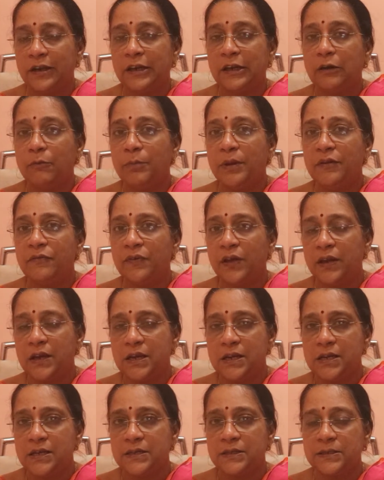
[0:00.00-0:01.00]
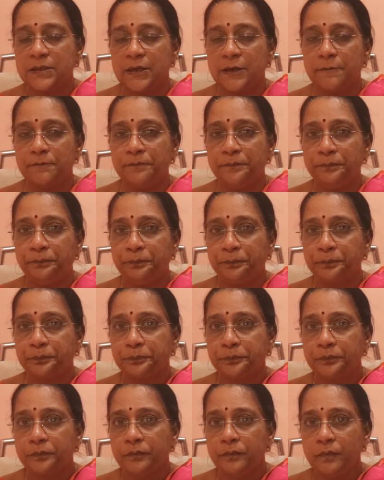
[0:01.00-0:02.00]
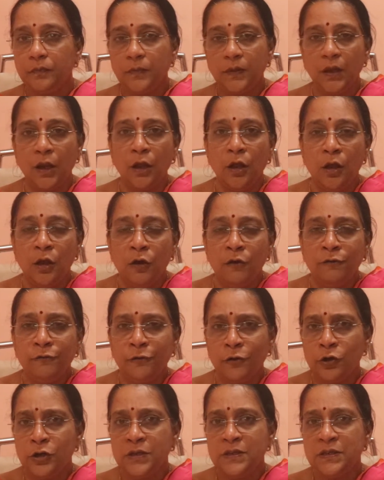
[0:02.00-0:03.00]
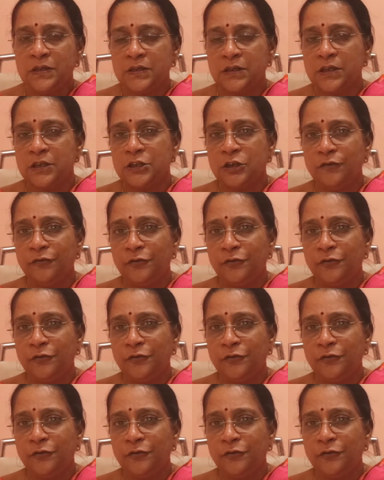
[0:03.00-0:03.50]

It will be very easy. For instance,